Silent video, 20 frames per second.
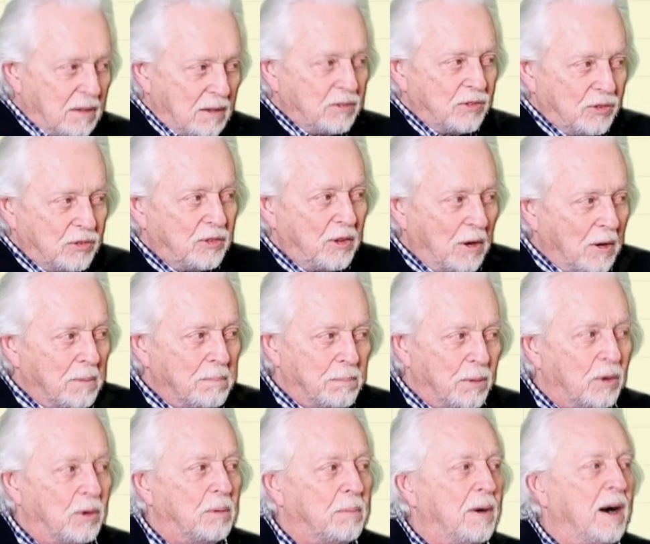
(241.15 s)
This is still a
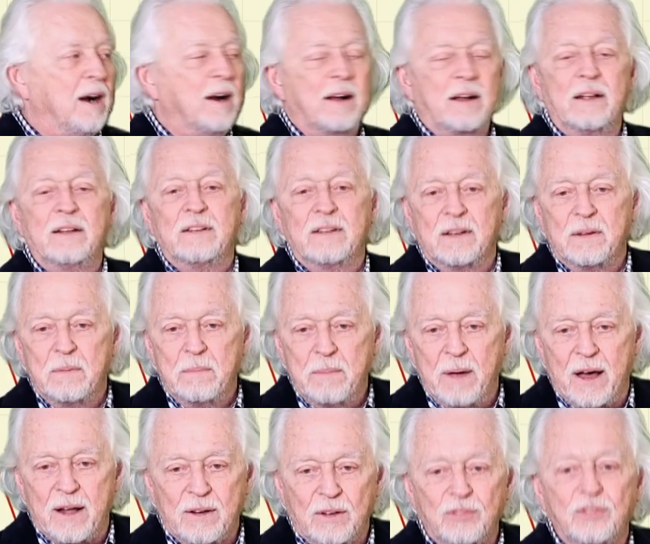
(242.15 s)
bull market in the
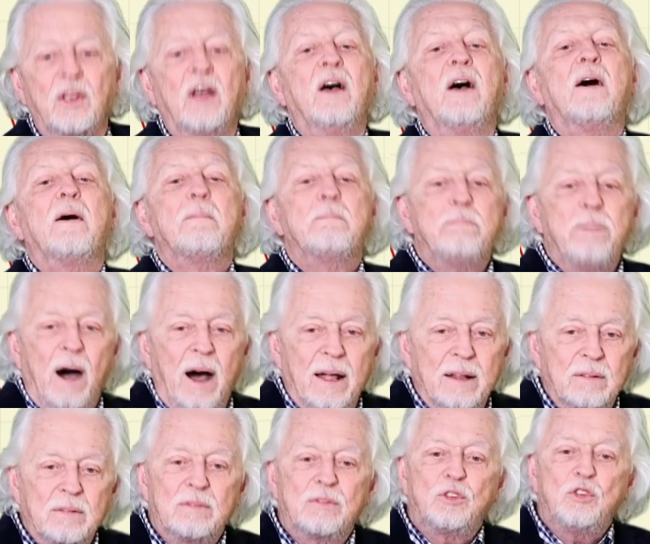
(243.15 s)
metals,
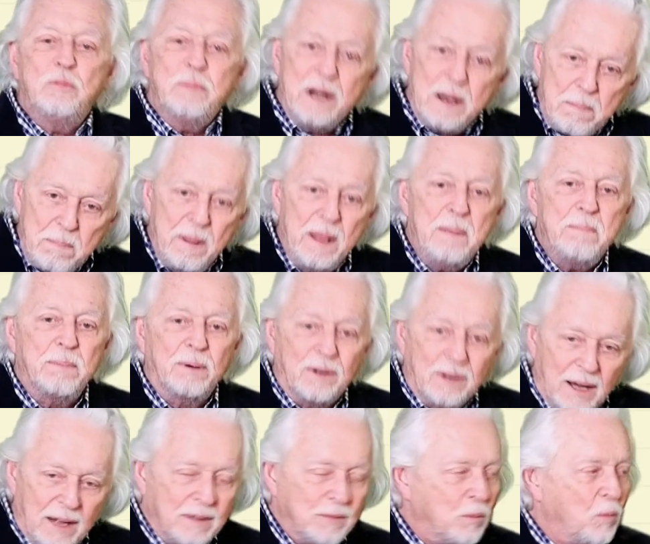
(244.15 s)
but too many people
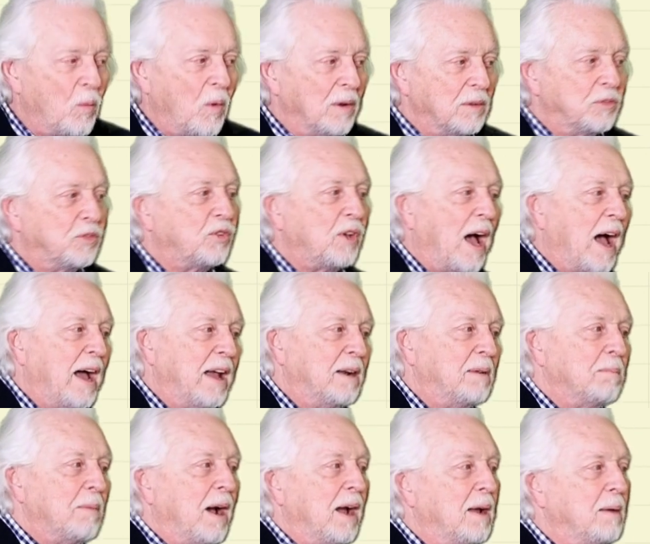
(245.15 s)
on one side,
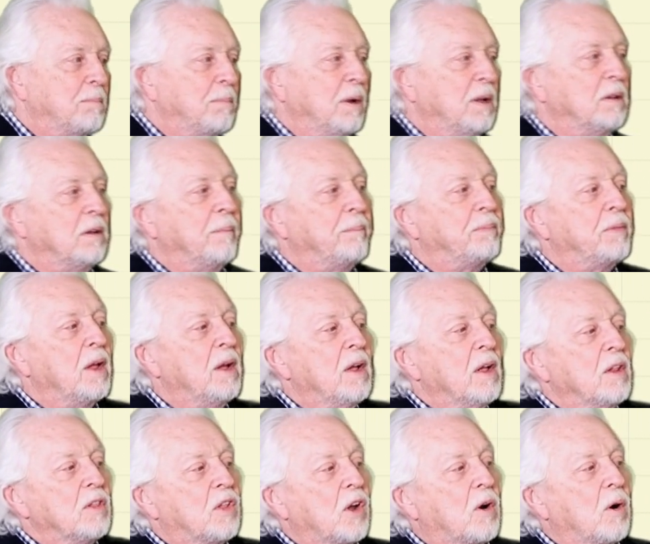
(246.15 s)
in my opinion.
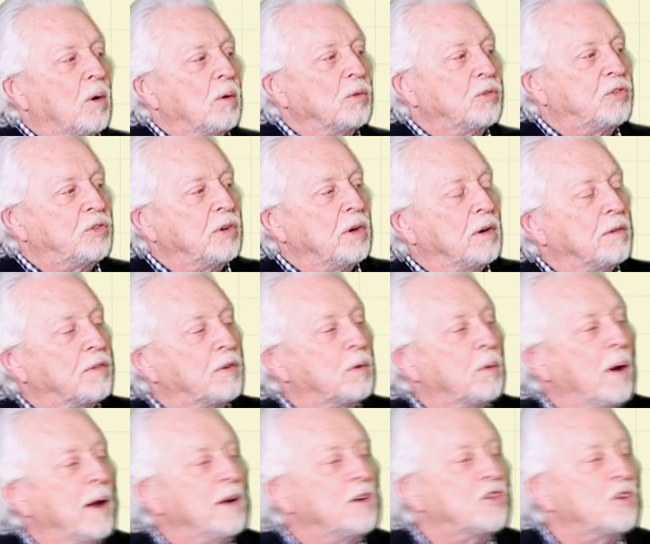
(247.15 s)
The gold-silver
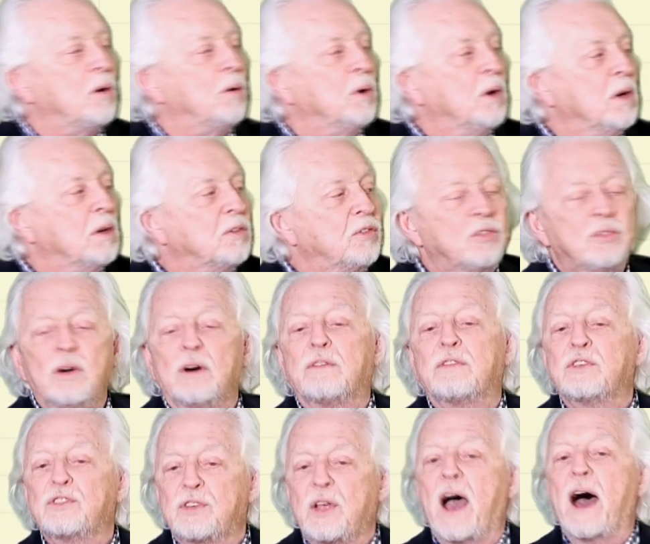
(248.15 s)
ratio,
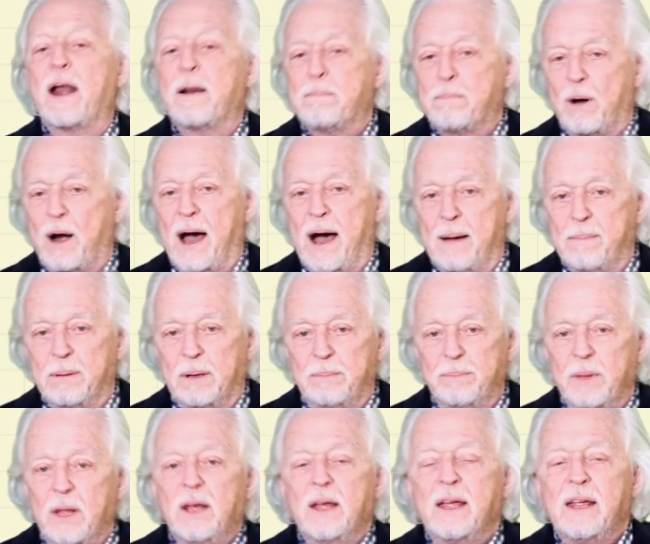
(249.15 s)
silver's got a problem.
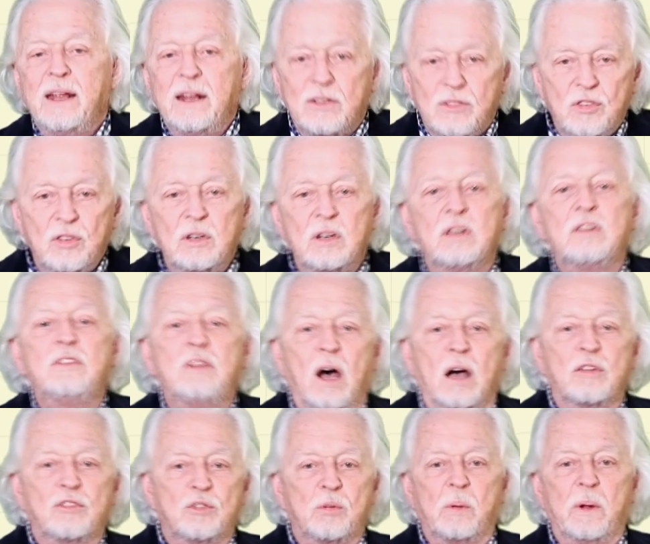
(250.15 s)
It's an
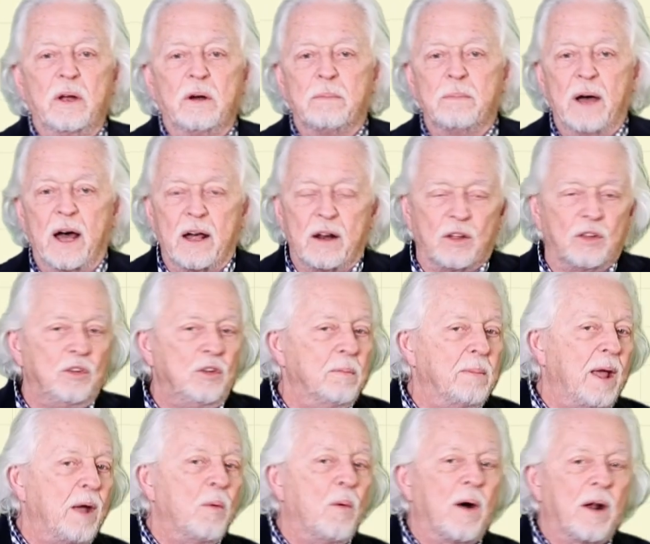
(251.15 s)
industrial metal. You
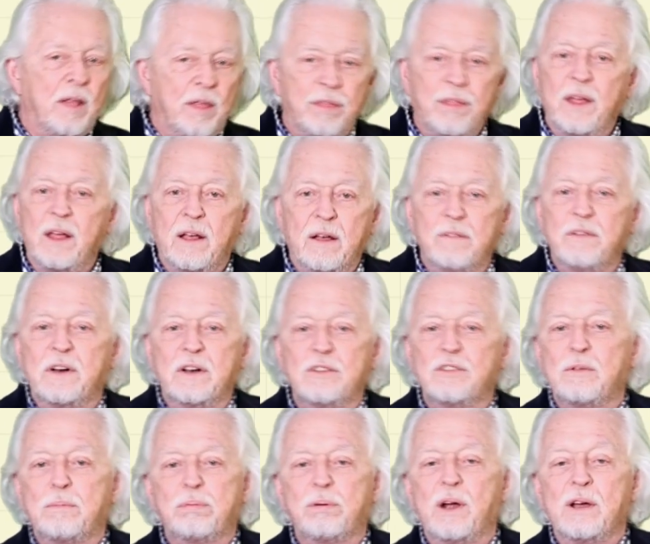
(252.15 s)
may want to think of it
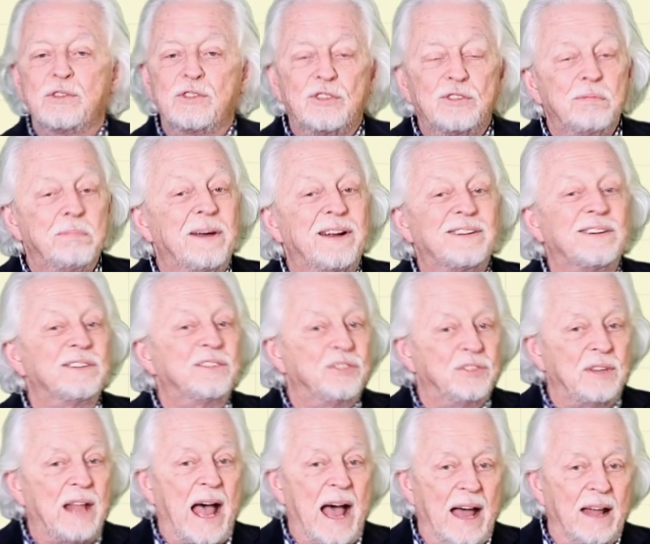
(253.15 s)
as a precious metal.
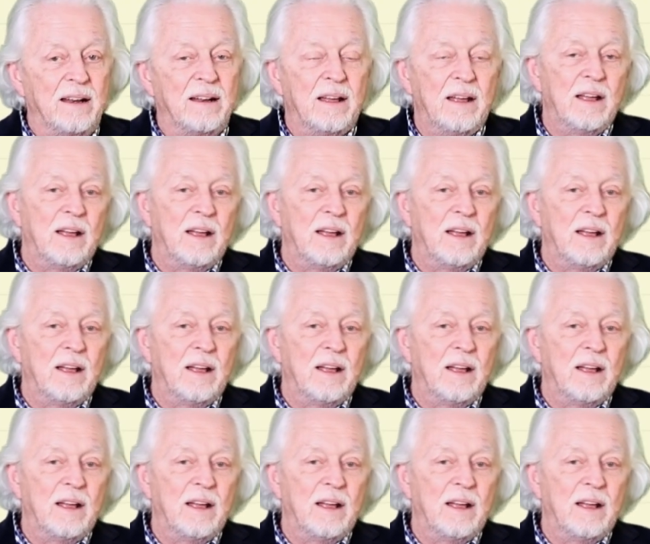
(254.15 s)
It's not.